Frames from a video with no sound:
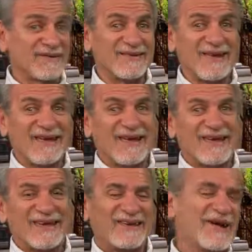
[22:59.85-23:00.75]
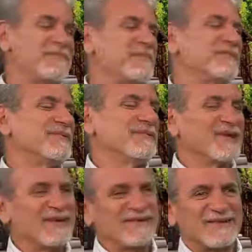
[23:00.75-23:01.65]
And you know how people do
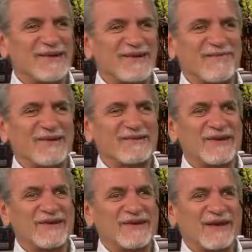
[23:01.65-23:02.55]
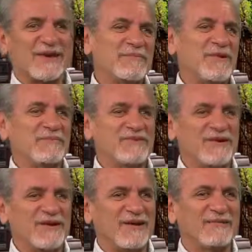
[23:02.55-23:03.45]
things. Like if I say, I Bob
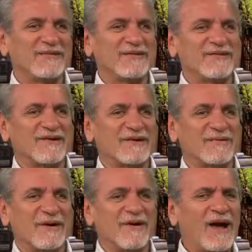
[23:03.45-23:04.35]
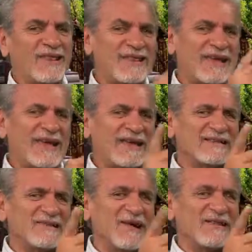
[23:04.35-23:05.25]
Shee, he was in Celtic Pride. I think I
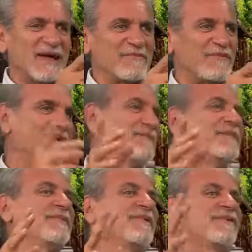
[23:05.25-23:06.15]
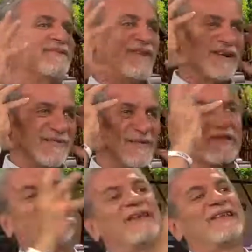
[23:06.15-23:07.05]
saw that movie. You know, people always want to
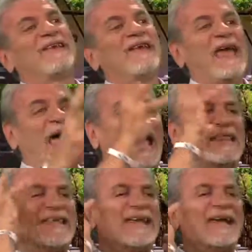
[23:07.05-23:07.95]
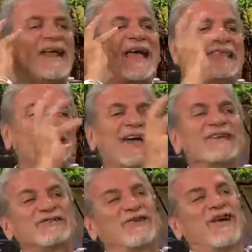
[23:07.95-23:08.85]
relate. I think I
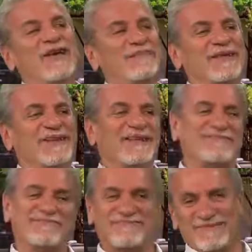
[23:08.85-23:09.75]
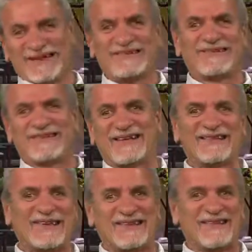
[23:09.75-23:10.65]
saw him in it. And 9 chances out
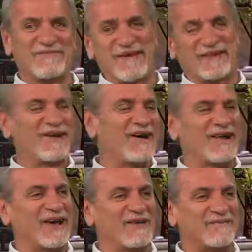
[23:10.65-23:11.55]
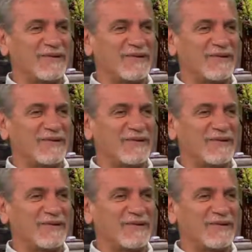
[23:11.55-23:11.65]
of 10, they may not have.